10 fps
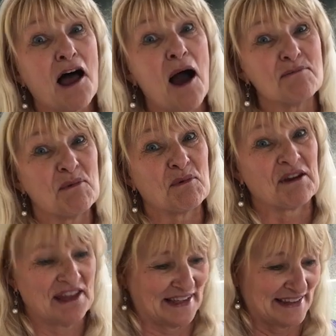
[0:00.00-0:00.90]
lot more
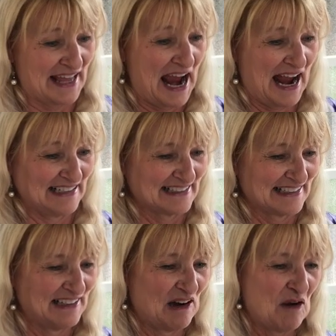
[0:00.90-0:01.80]
than that.
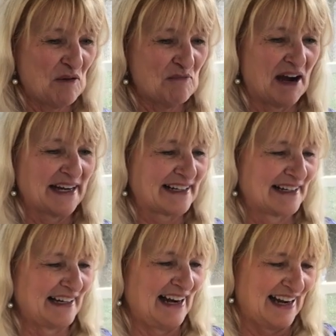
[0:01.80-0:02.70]
Oh my
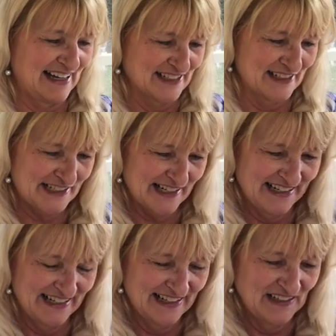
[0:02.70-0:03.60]
gosh.
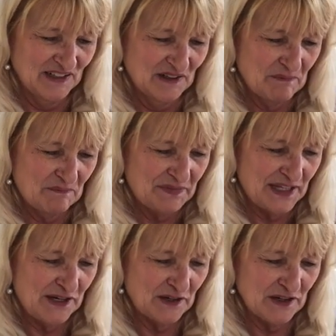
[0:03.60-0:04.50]

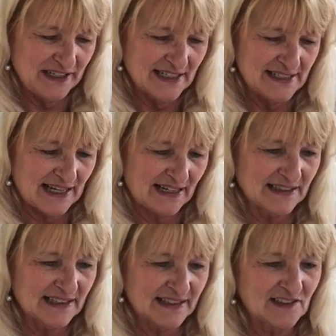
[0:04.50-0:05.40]
Here is a
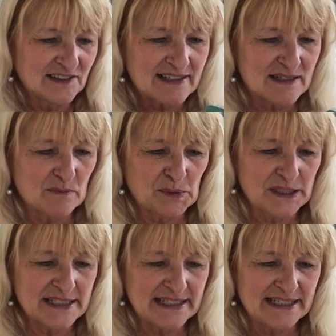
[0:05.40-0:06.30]
little
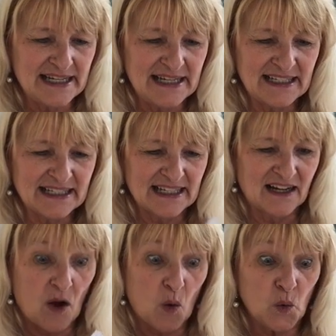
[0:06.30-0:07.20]
simplicity.
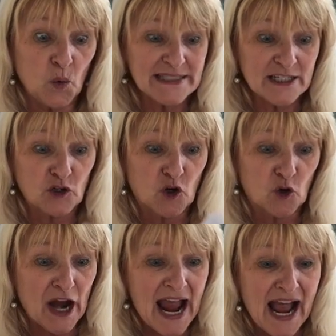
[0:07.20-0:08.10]
Uh, oh, it's a
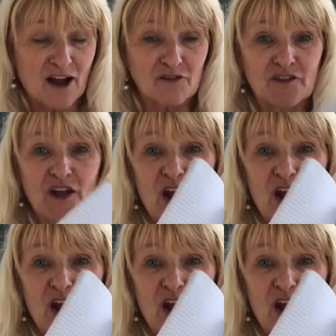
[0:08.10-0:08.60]
graph.